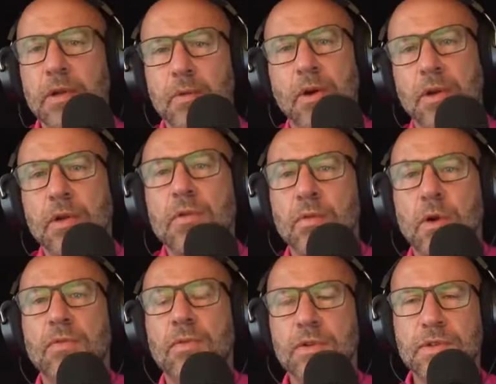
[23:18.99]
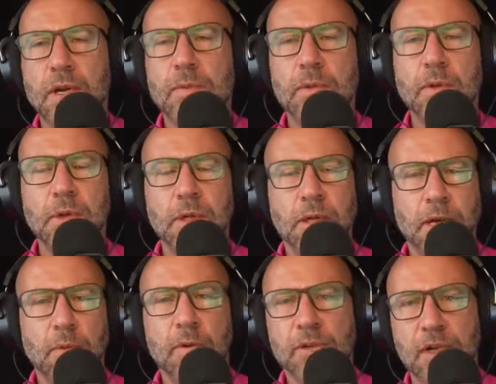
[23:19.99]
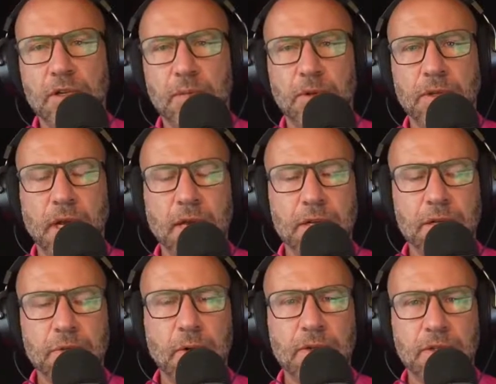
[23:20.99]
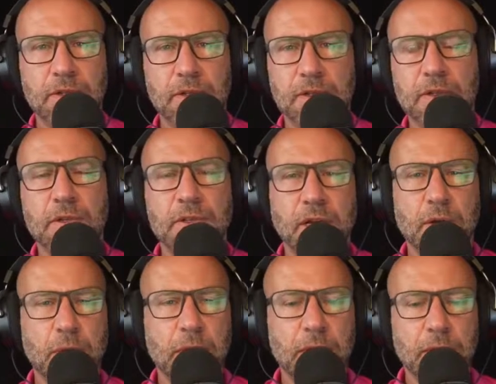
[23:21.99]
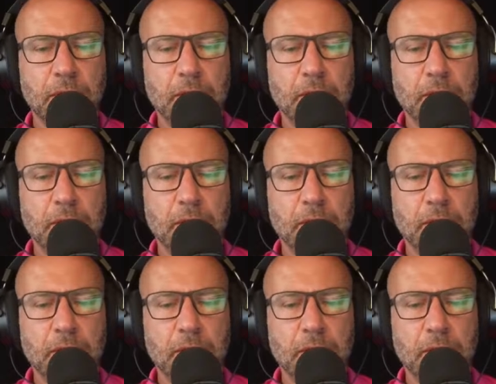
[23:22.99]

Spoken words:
one you wrote, for example, and we'll touch upon that as well, since it's a good segue.